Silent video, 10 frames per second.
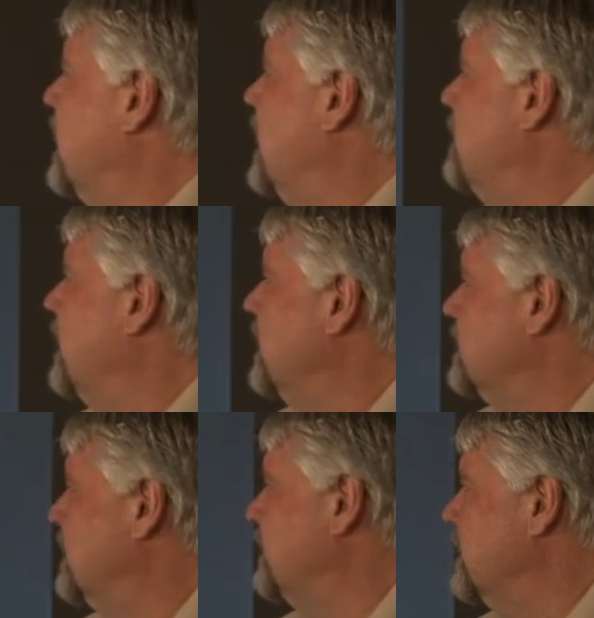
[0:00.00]
they come in
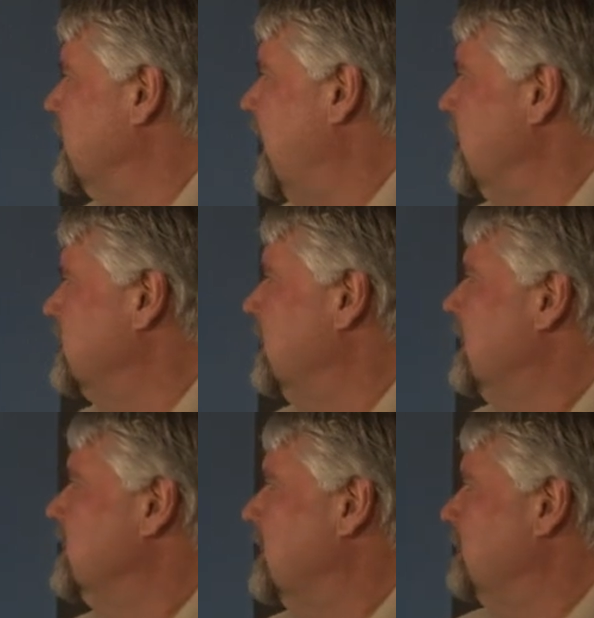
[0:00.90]
as different tanks,
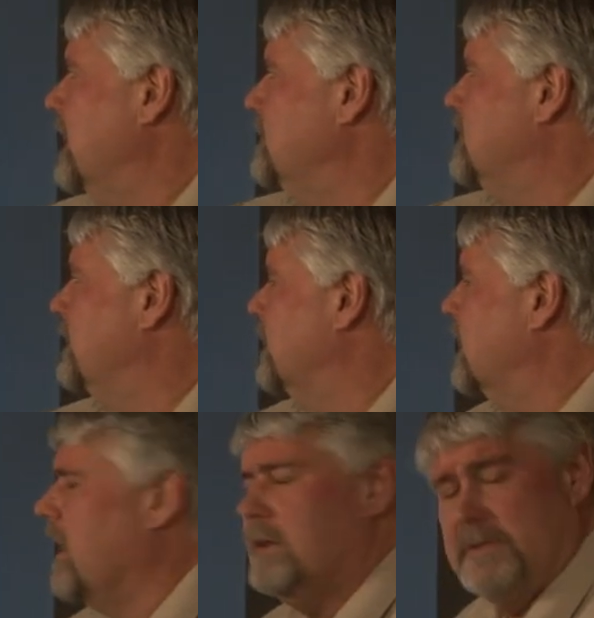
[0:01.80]
sometimes
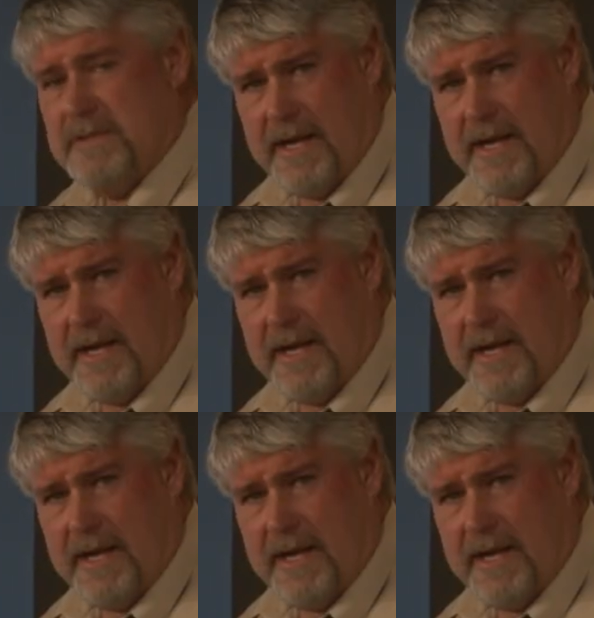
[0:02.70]
different color